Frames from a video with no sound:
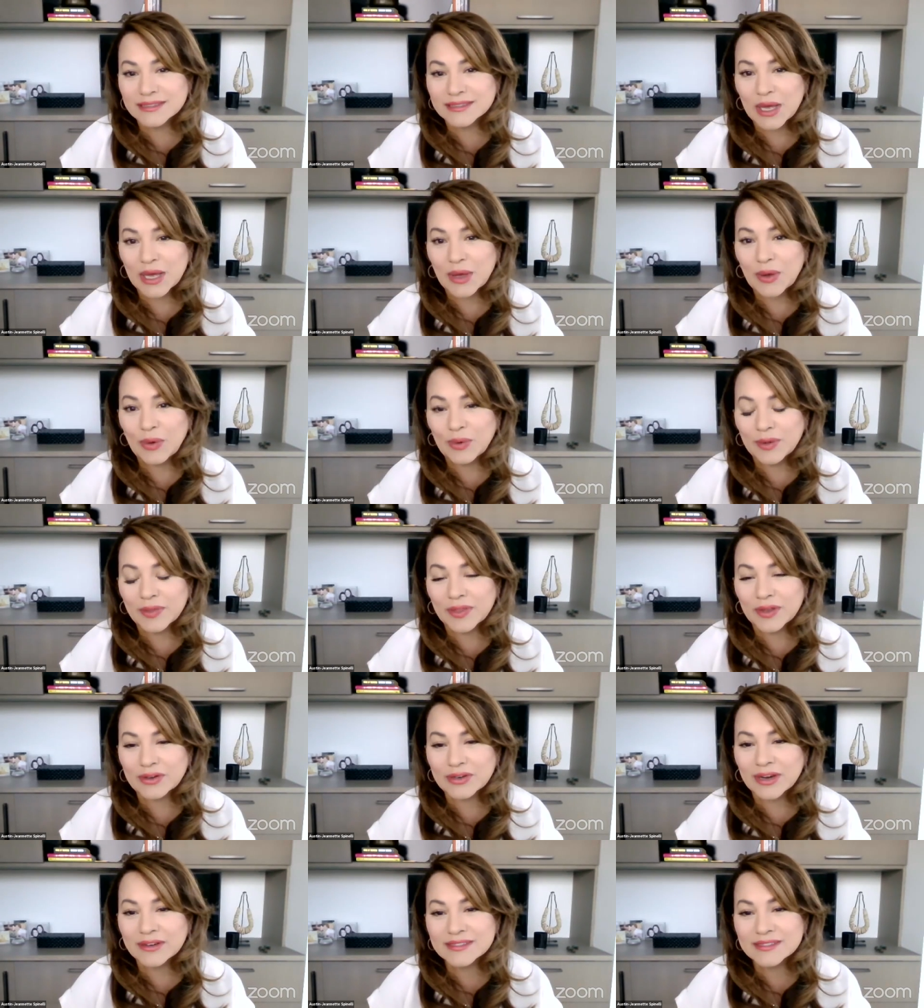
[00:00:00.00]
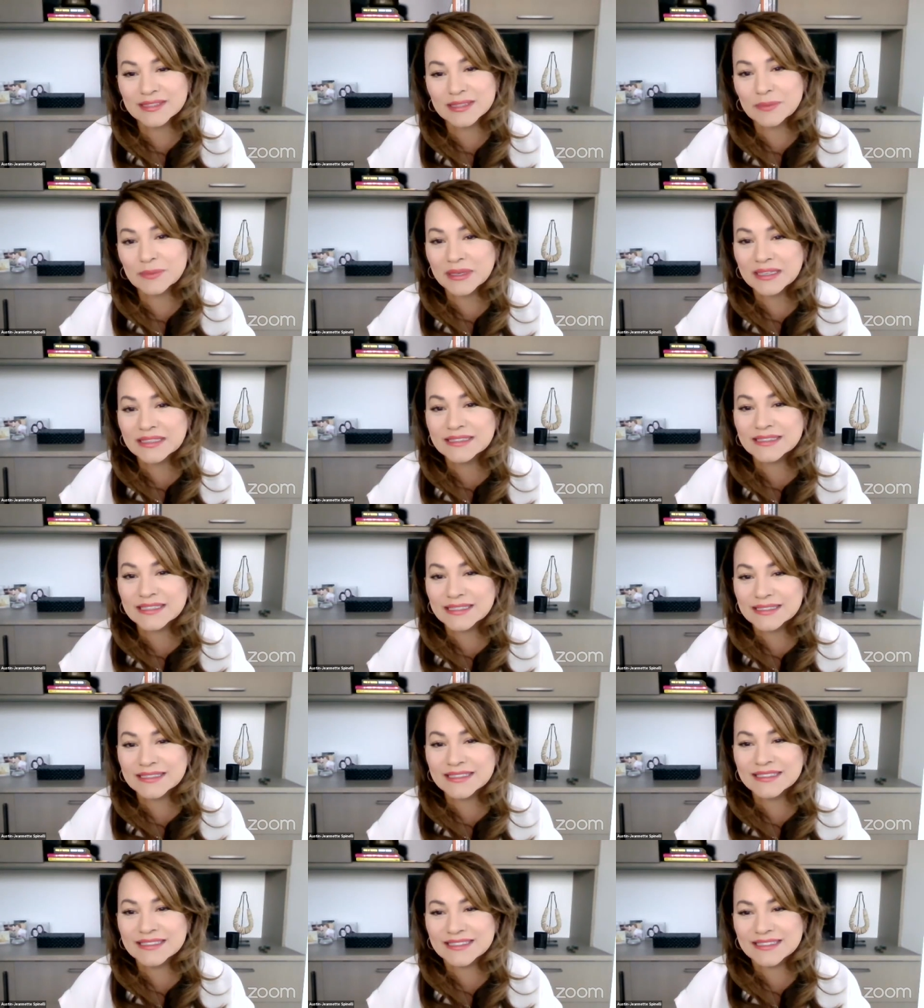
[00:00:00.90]
So there are some
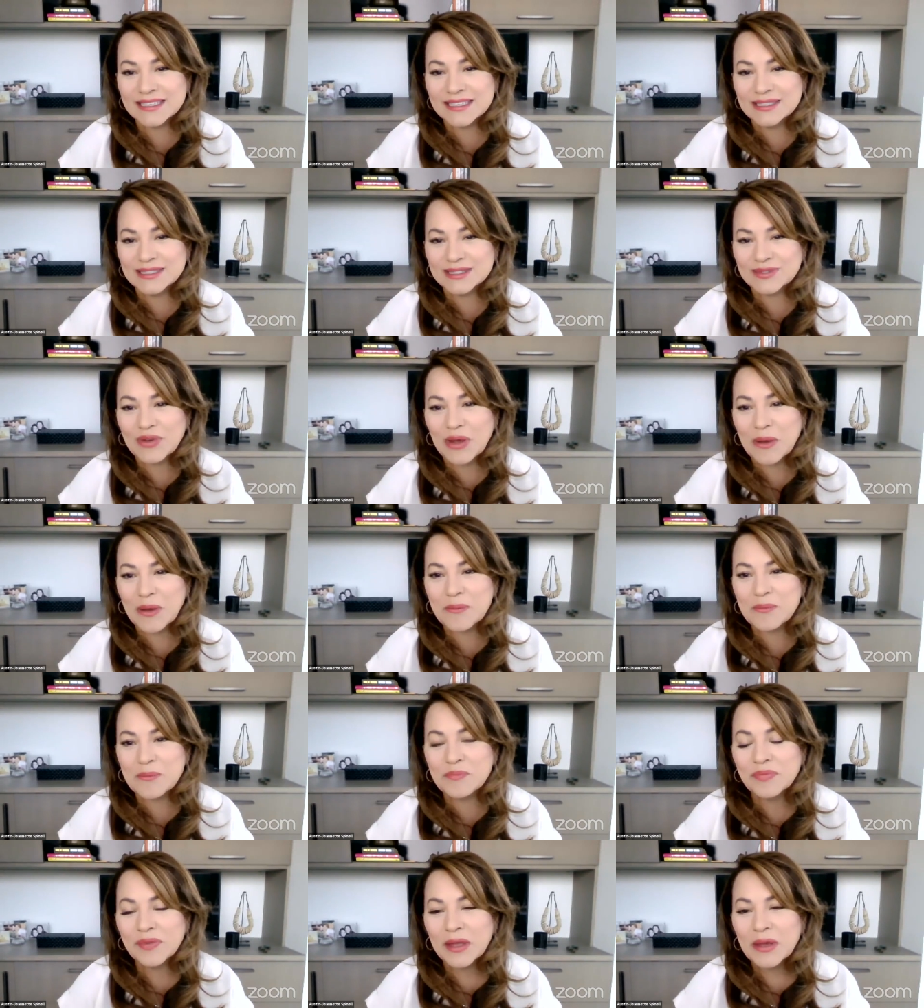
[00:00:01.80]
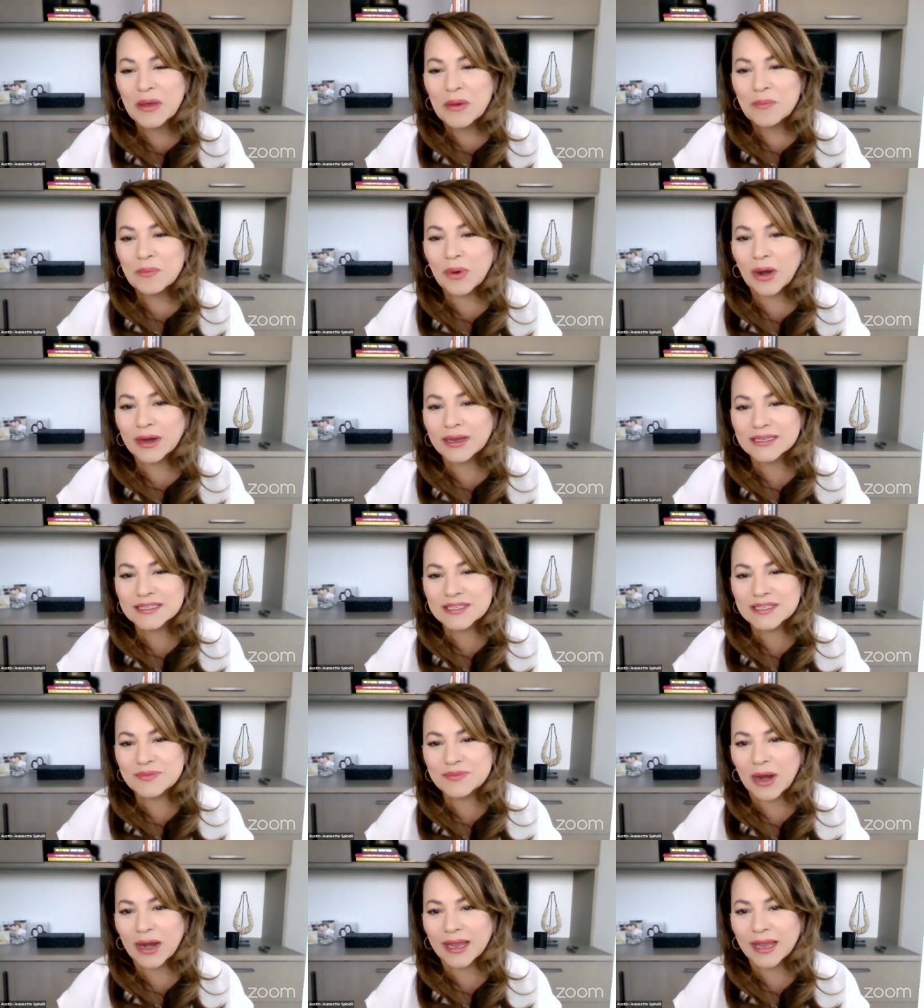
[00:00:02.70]
consistencies from market
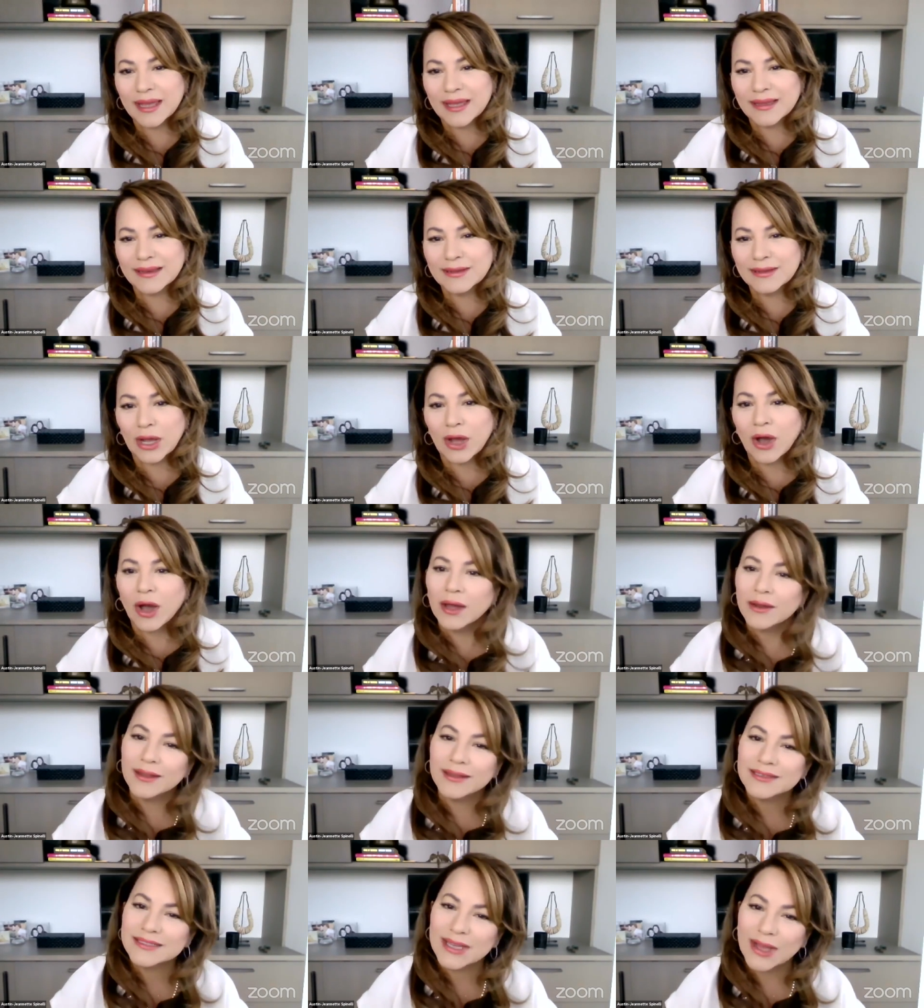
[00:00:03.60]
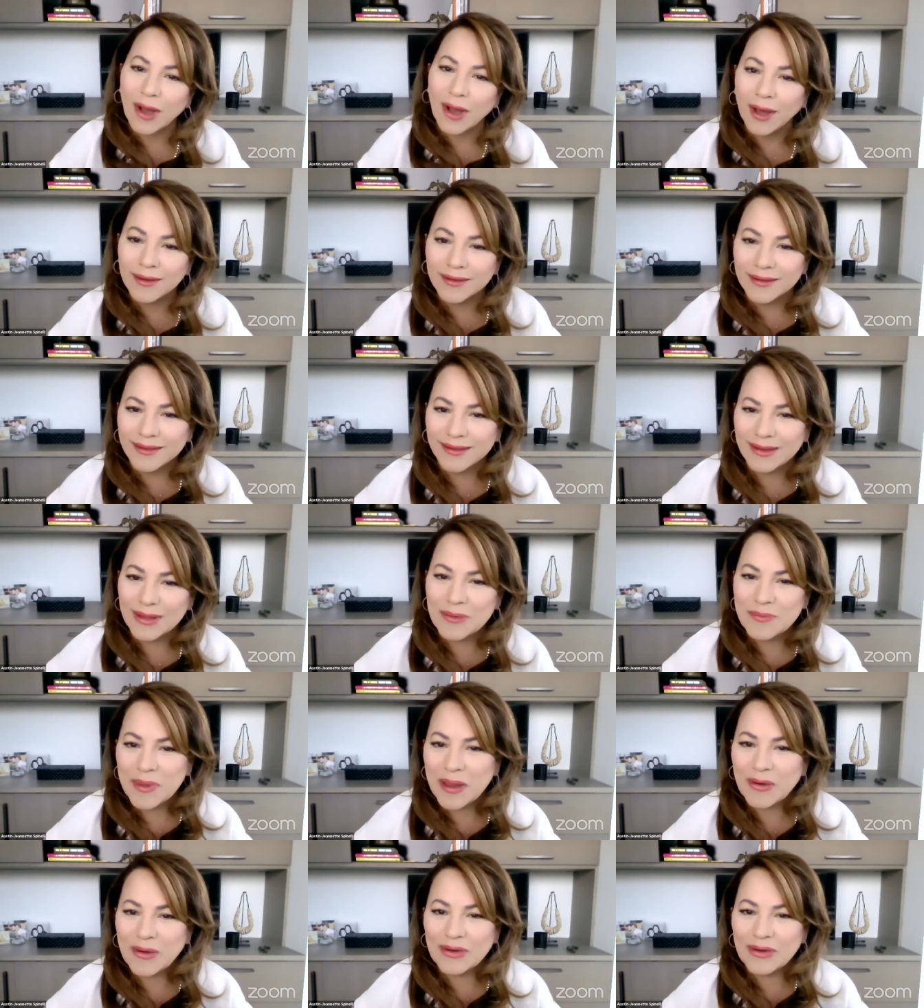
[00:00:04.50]
to market and continent to continent,
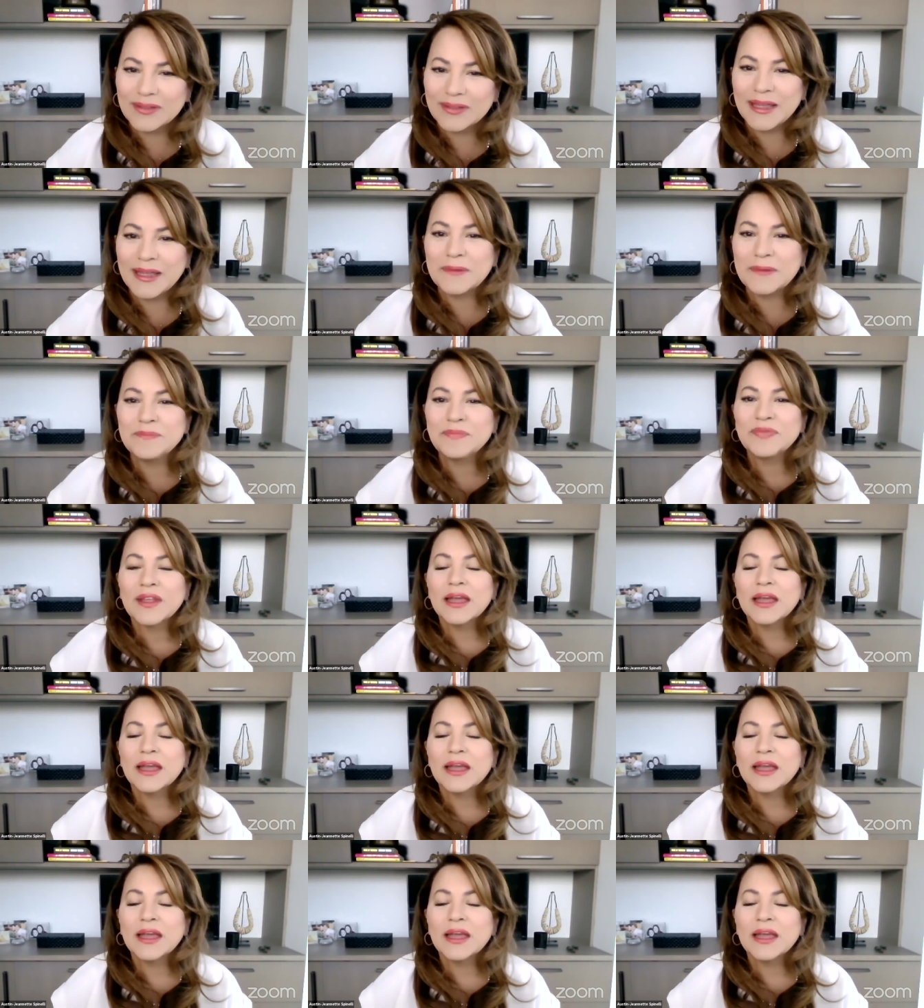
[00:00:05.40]
apparently.